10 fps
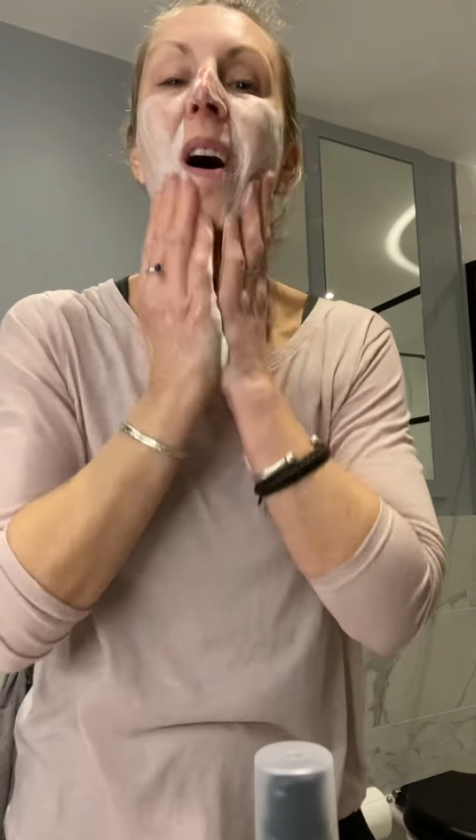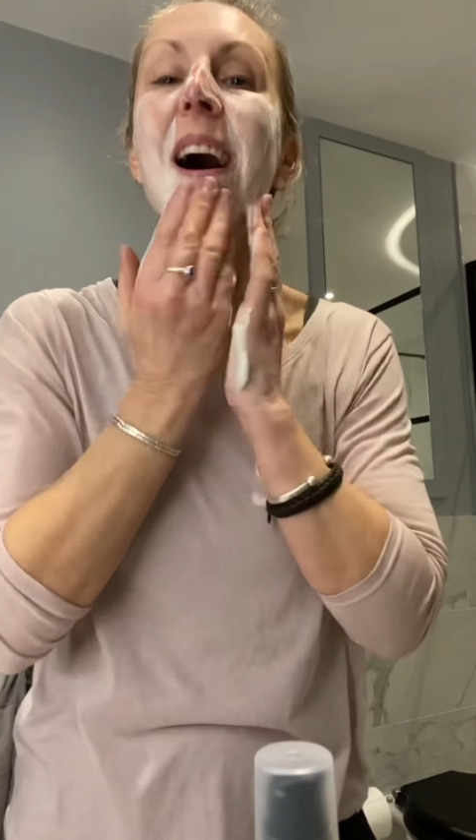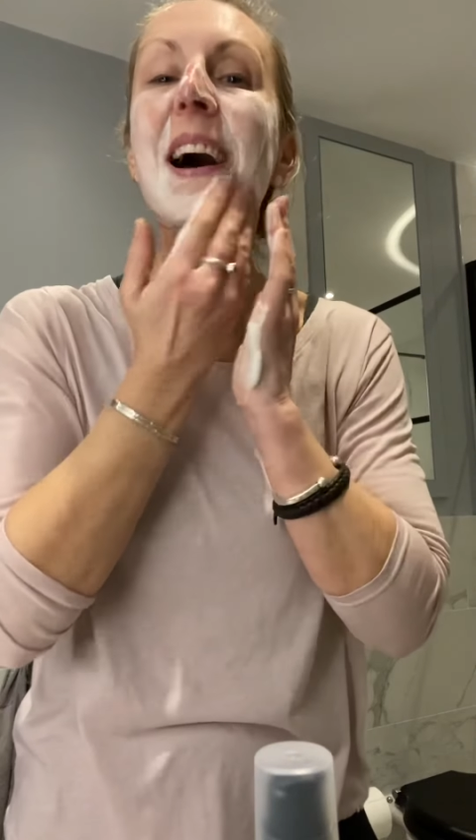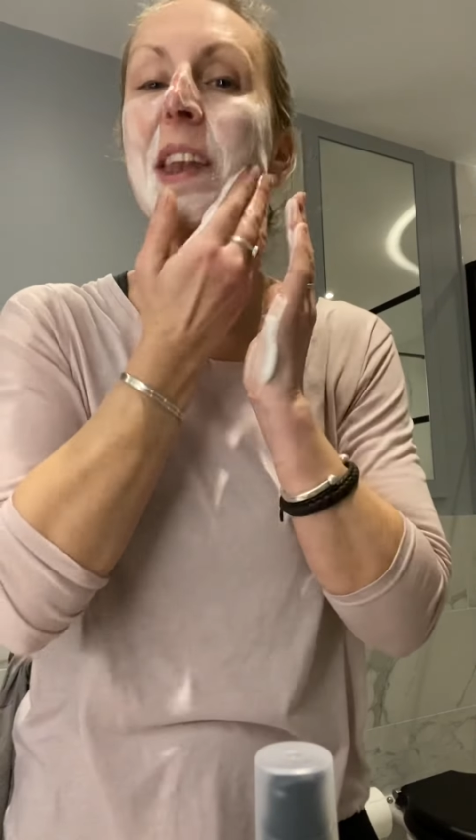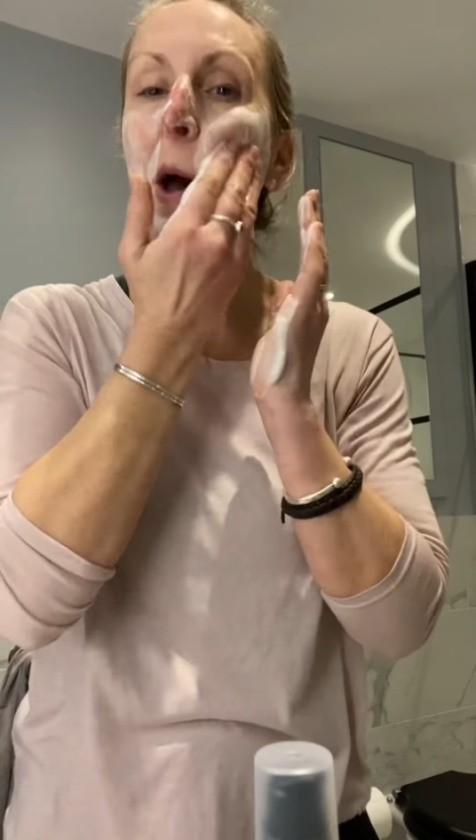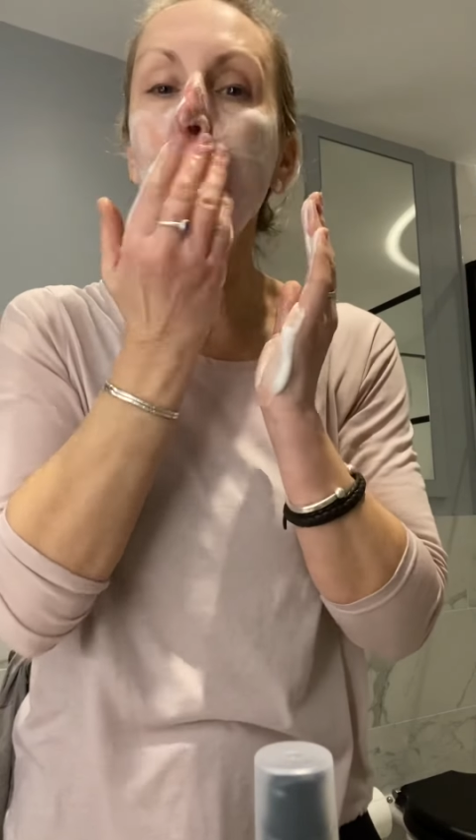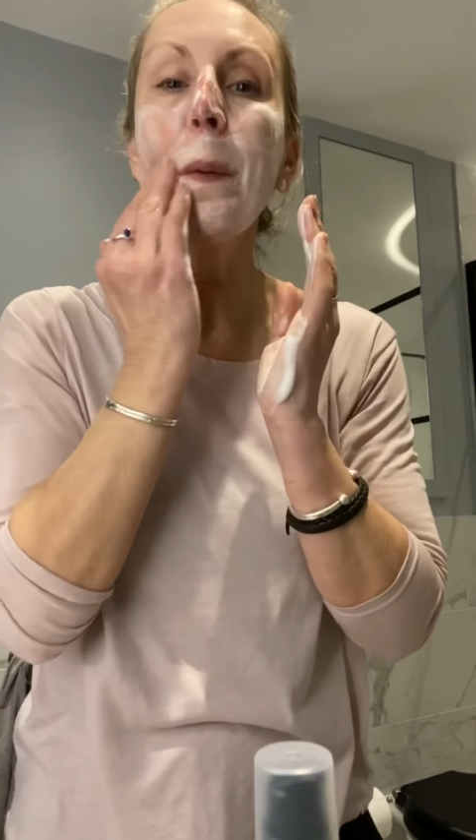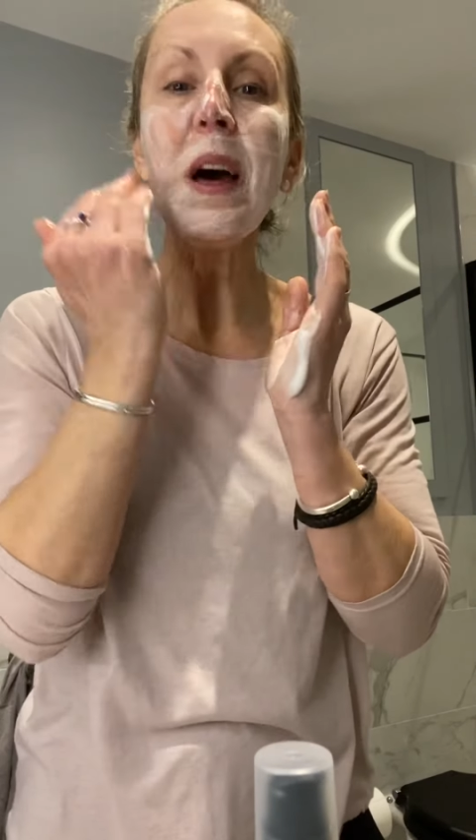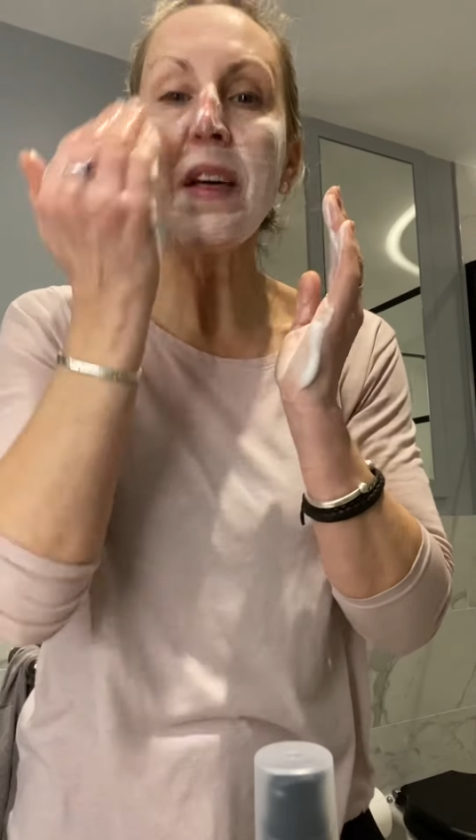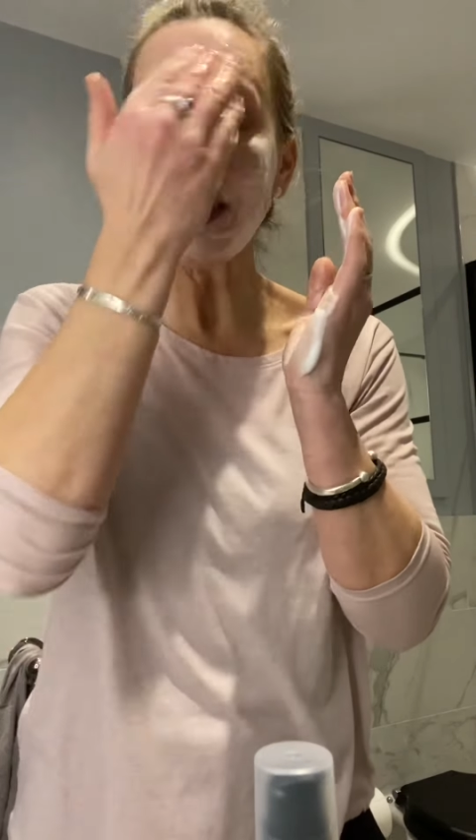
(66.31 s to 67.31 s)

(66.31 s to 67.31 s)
And now although